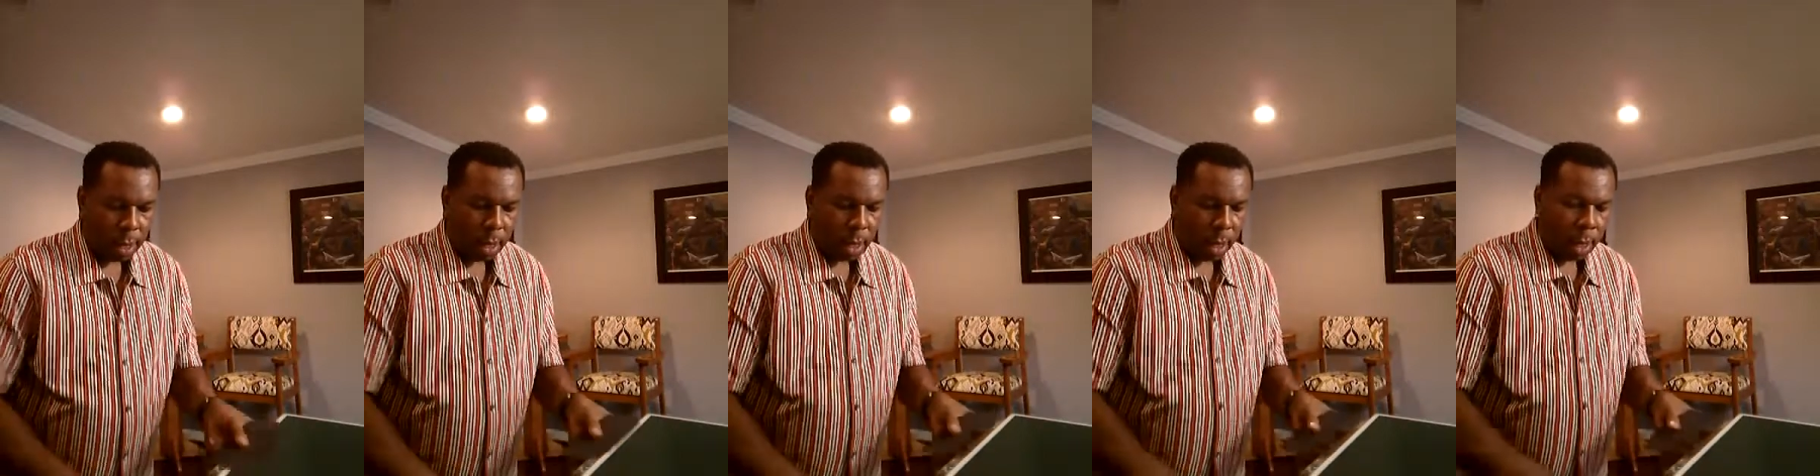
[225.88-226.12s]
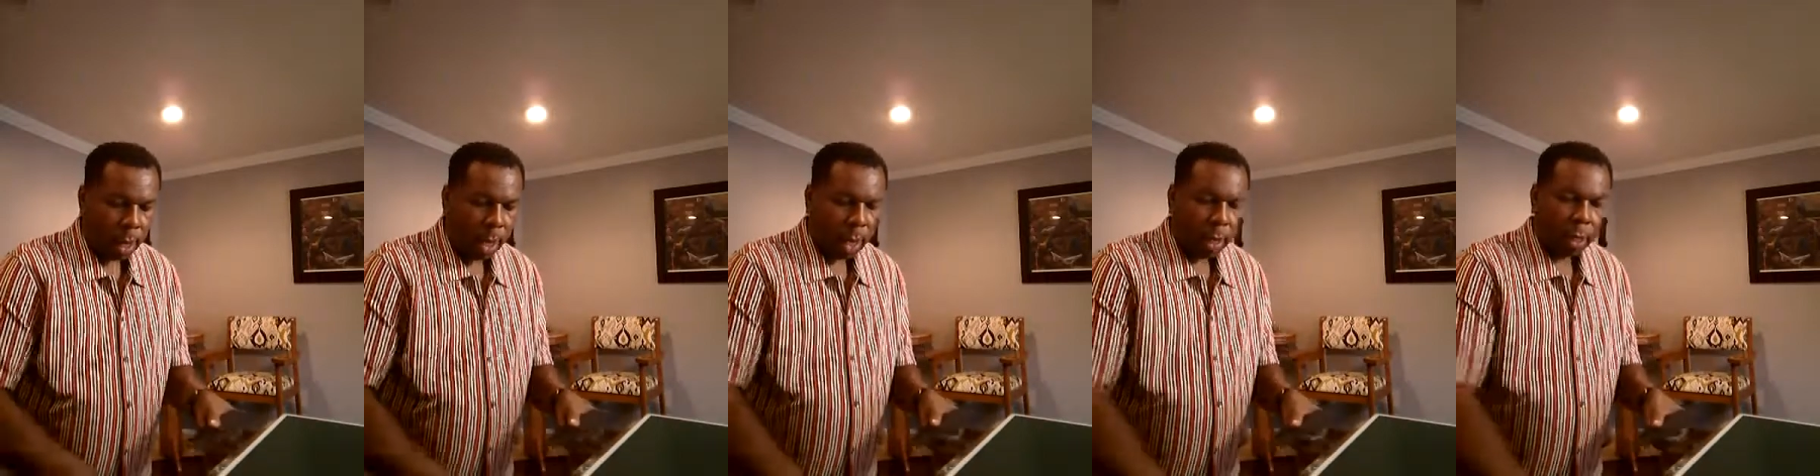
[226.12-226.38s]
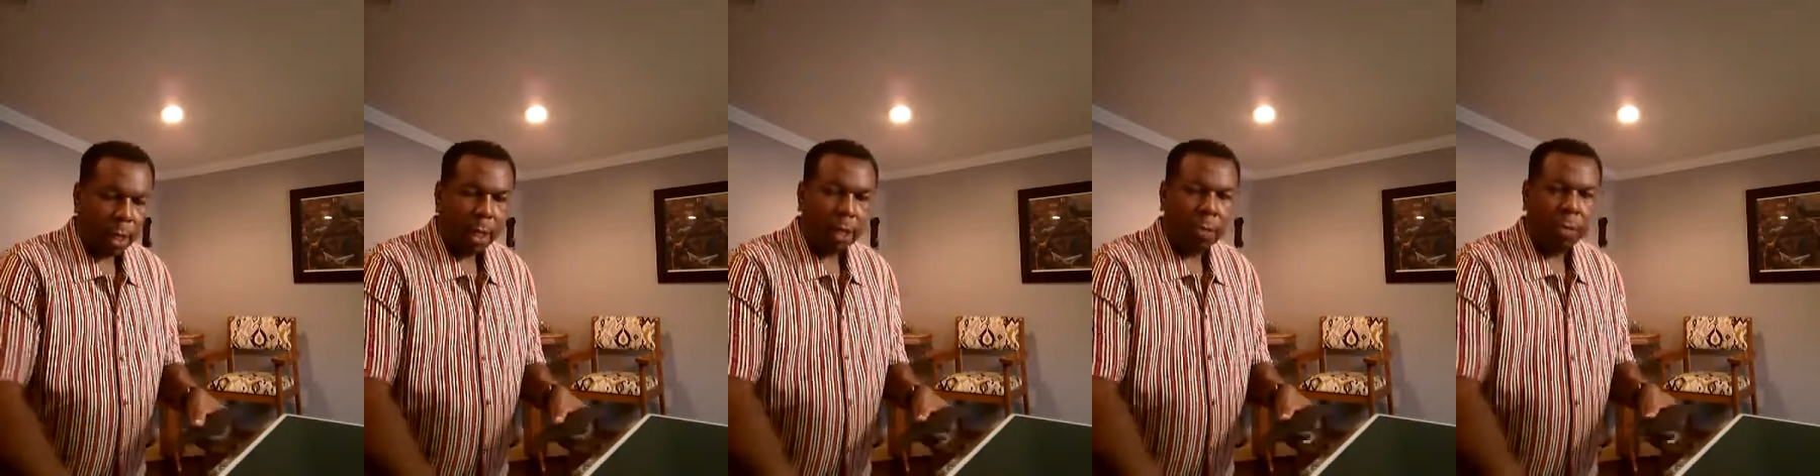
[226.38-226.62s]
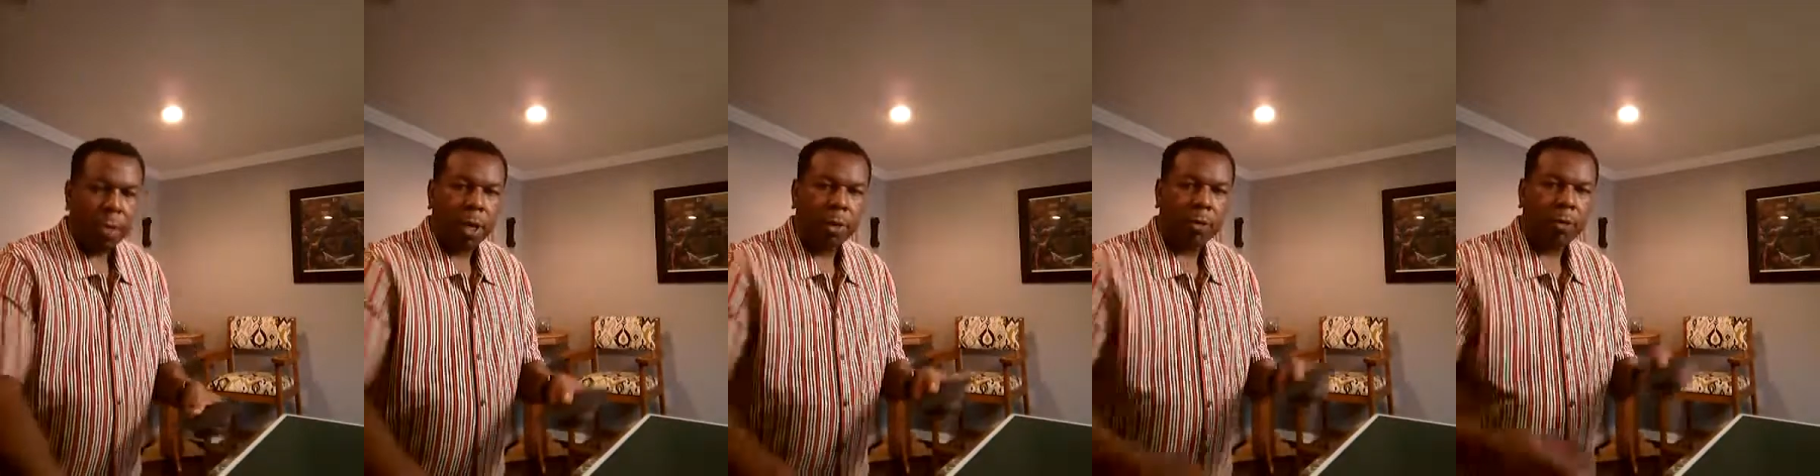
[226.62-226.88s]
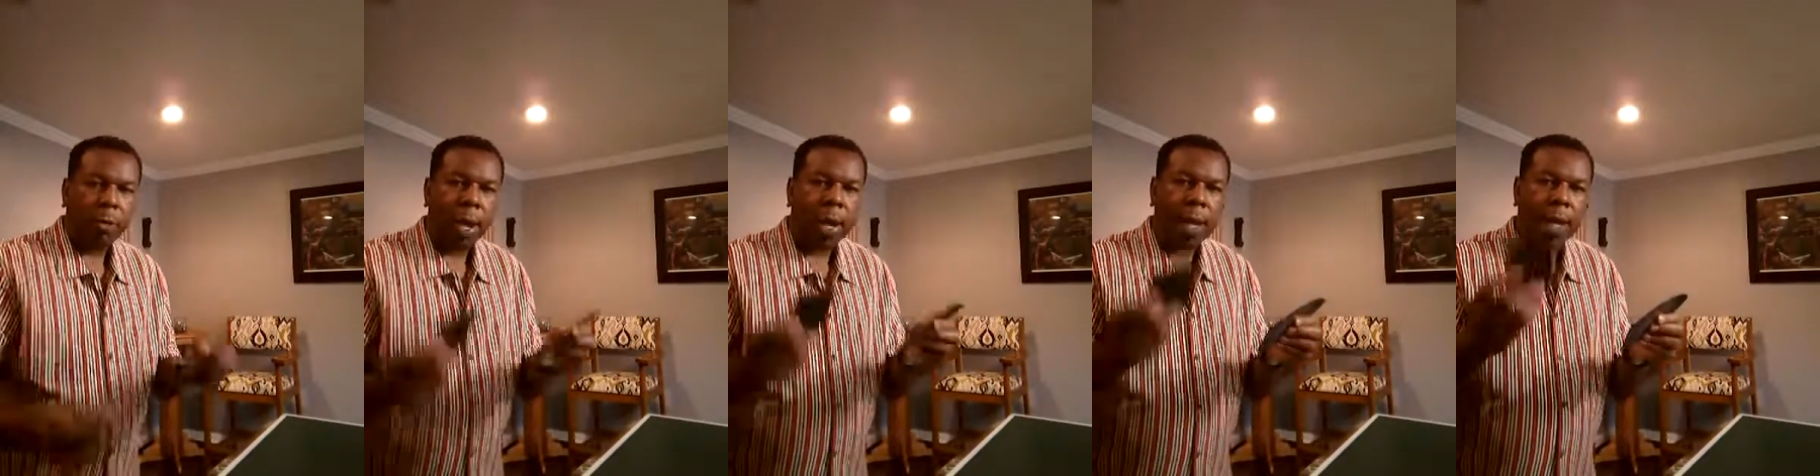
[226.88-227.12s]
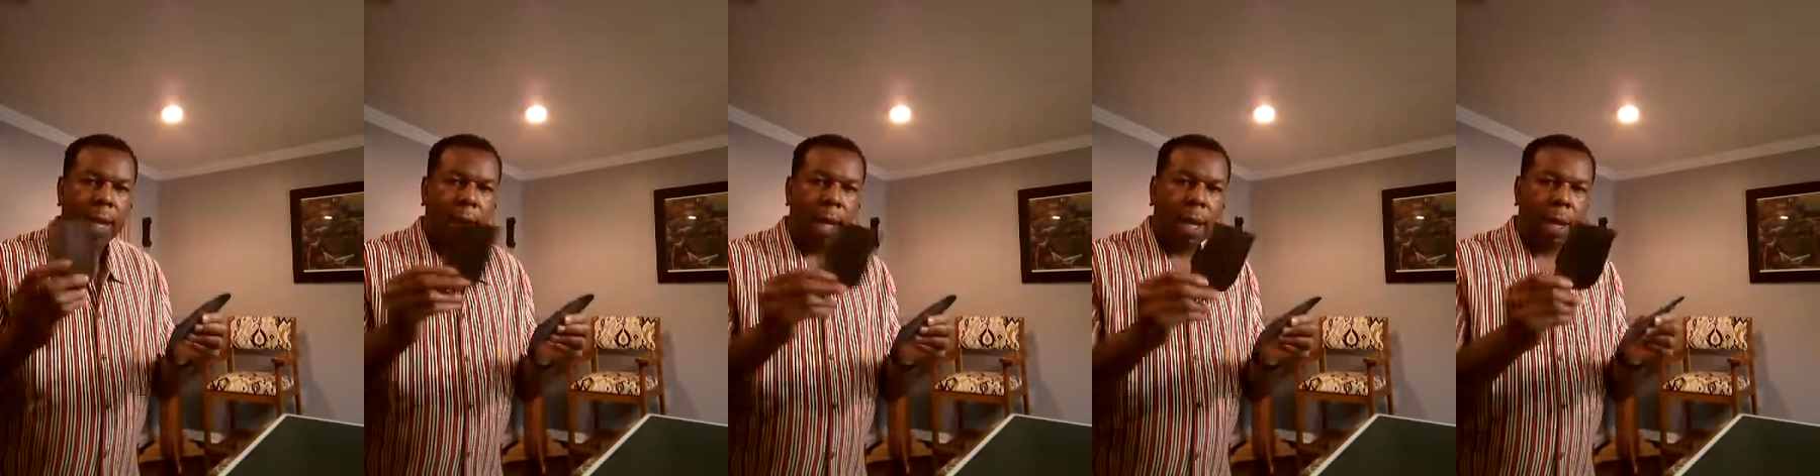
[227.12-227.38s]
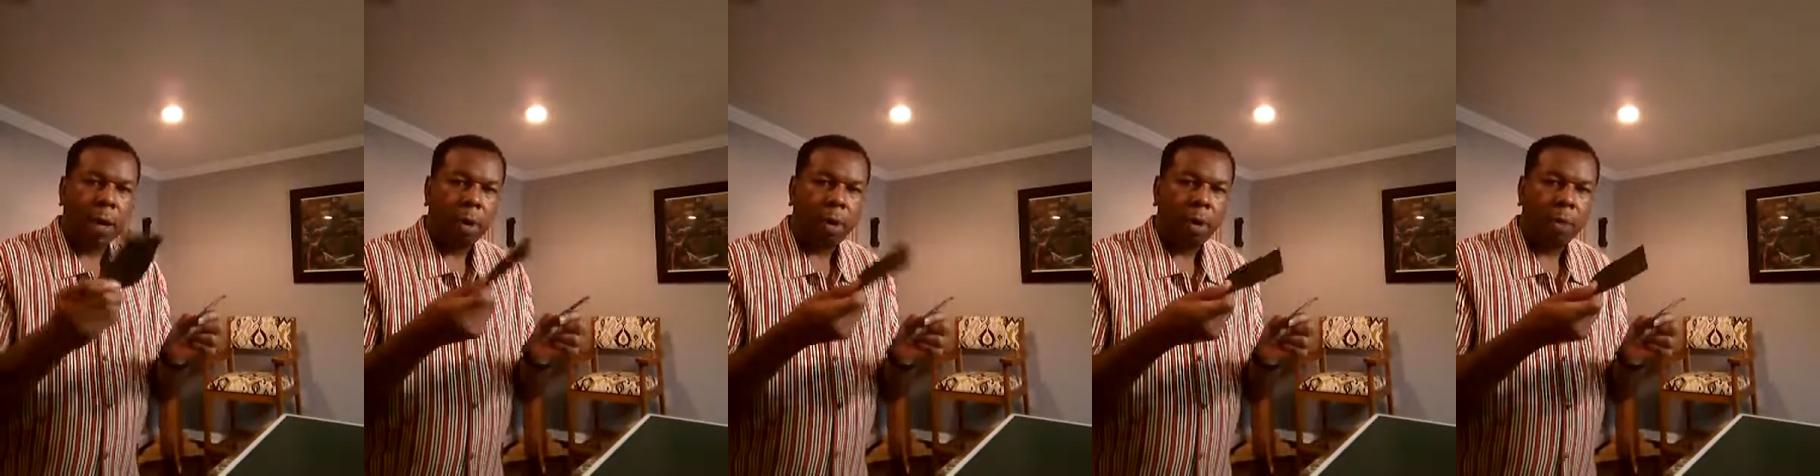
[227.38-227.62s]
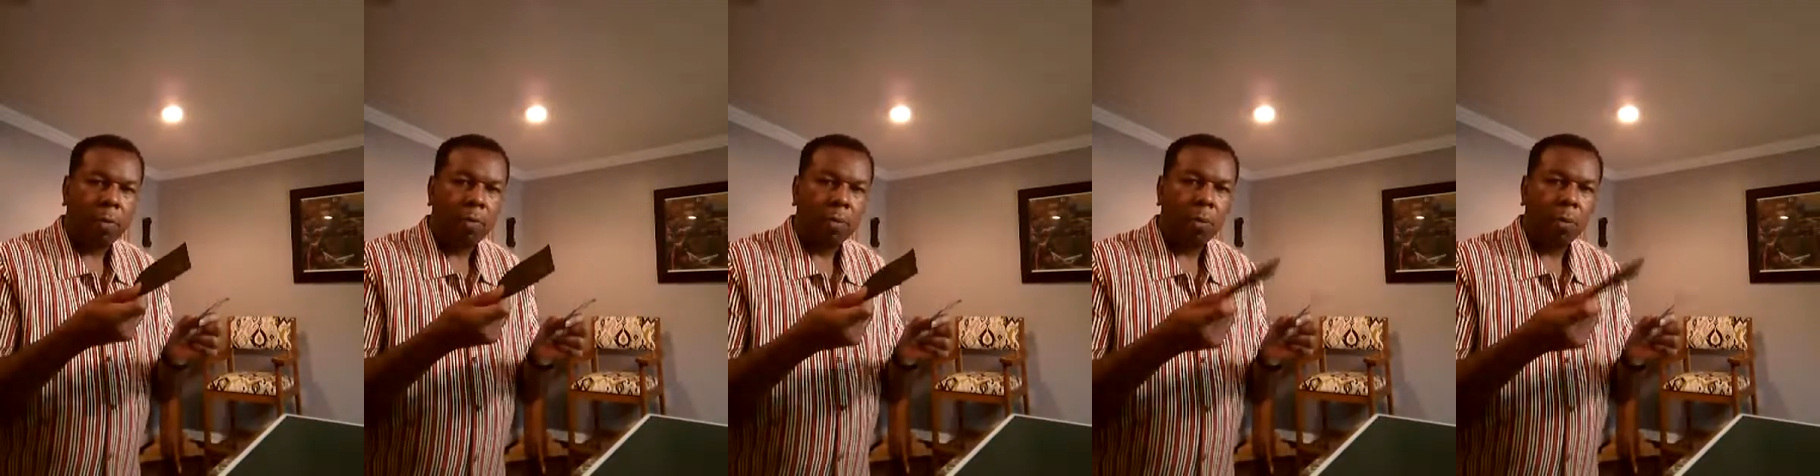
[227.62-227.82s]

And this piece right here,